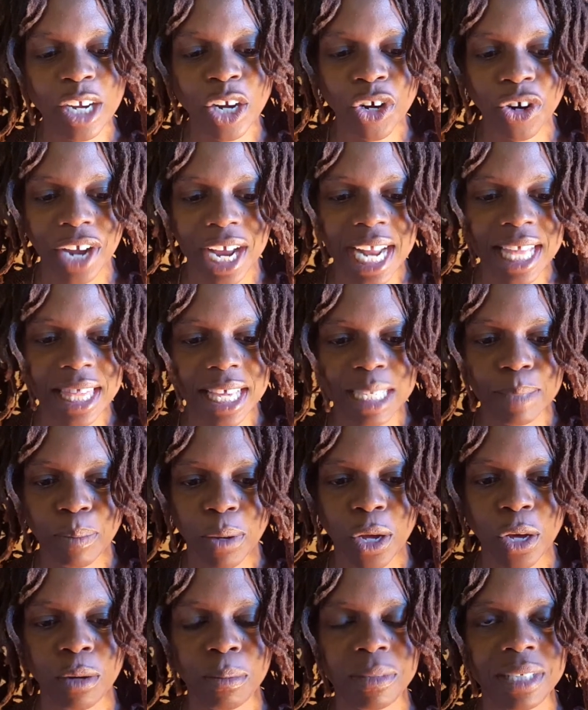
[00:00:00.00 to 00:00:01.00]
created this
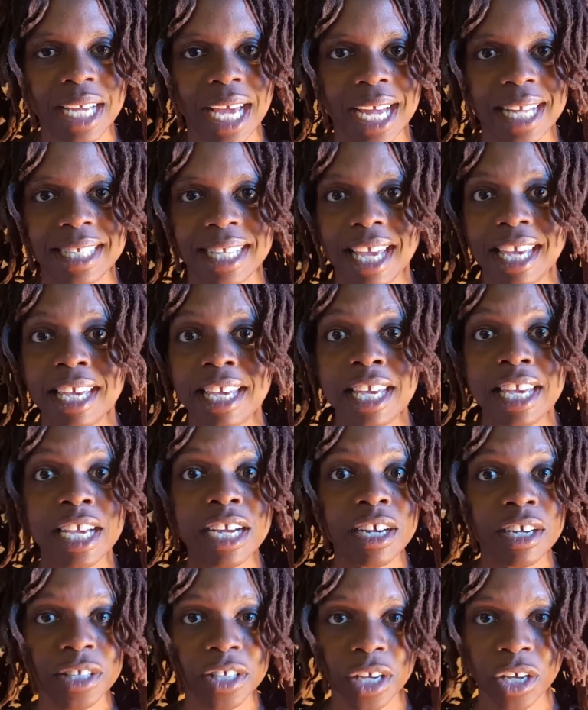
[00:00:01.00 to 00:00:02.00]
poem dance
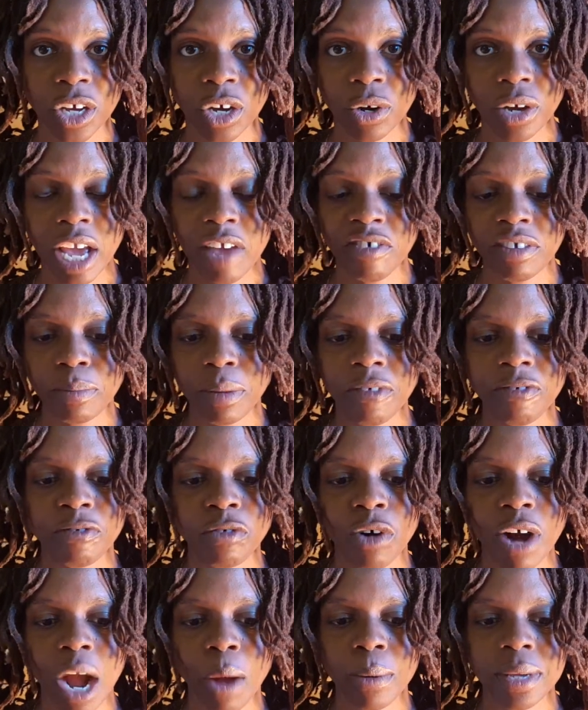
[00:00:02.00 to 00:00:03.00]
years ago, even before
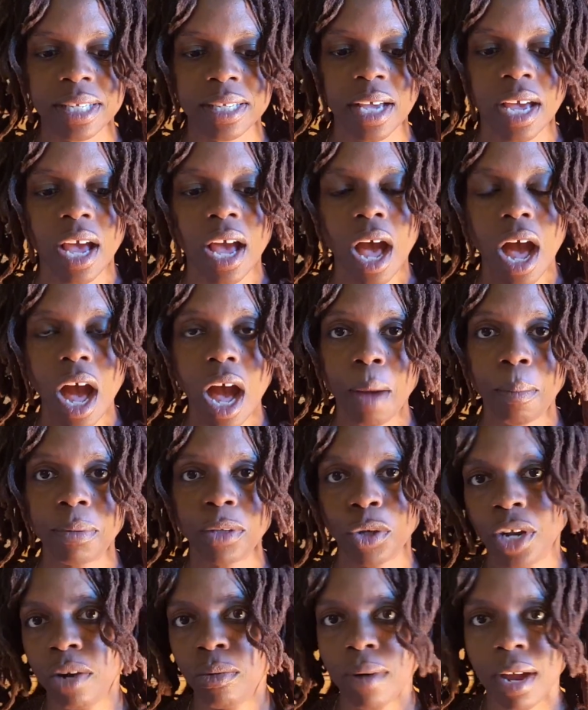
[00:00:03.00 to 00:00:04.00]
I was
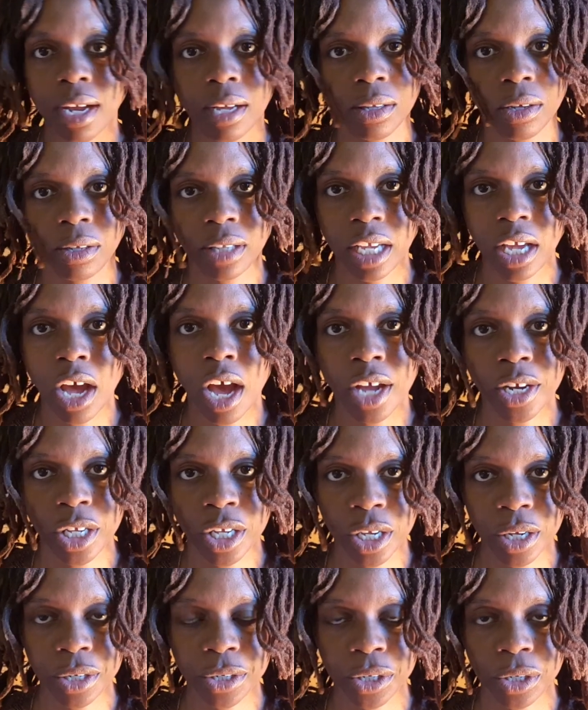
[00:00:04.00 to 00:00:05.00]
uploading regularly on
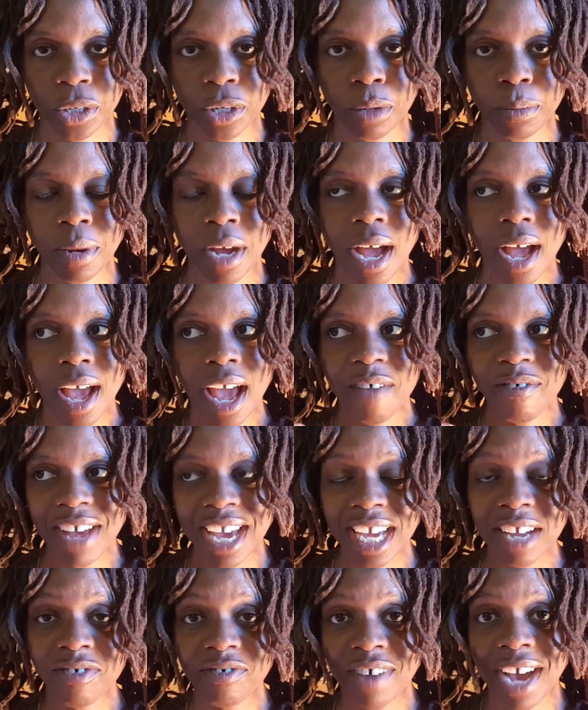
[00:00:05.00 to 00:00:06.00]
YouTube. If I
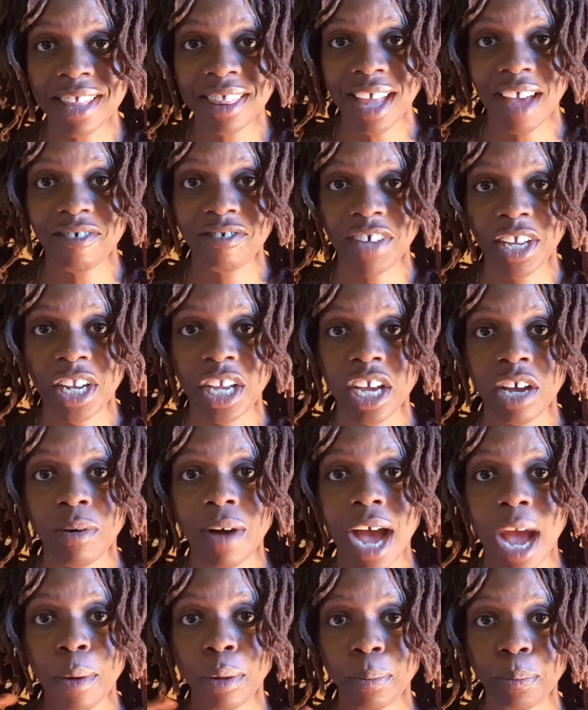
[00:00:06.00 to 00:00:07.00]
can find that video,
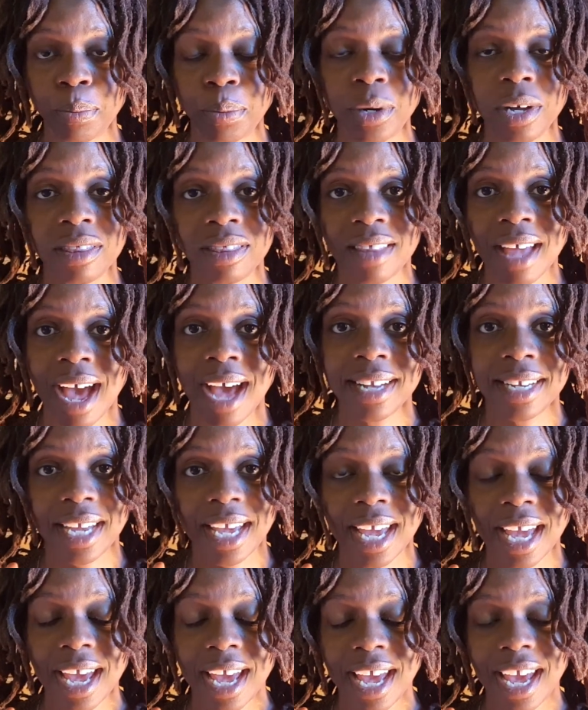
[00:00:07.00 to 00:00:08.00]
I will put that
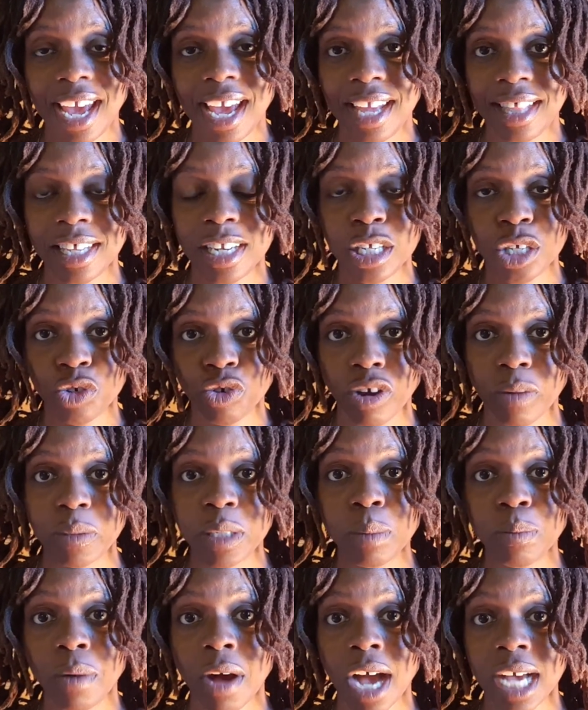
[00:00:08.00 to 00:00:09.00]
in the
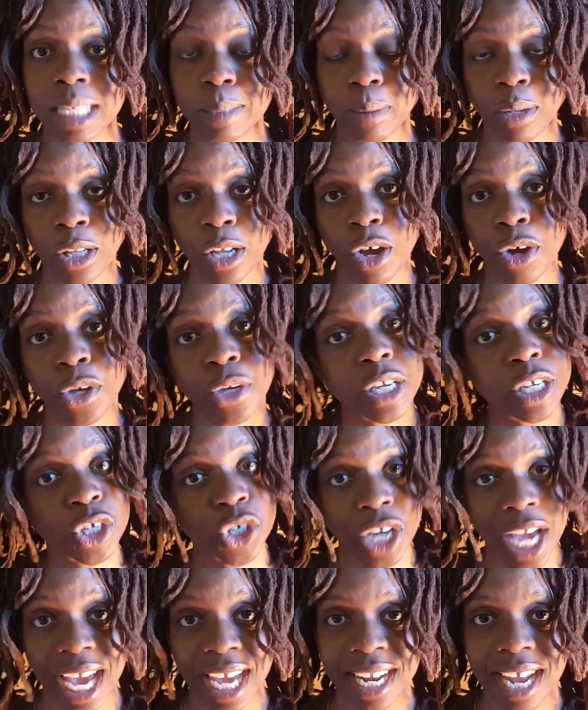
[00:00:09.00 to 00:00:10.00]
description box below. You can
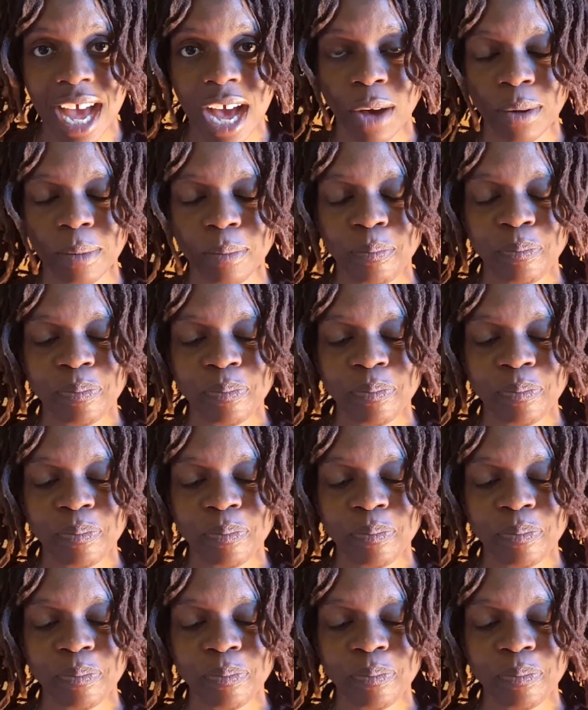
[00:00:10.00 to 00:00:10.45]
check it out.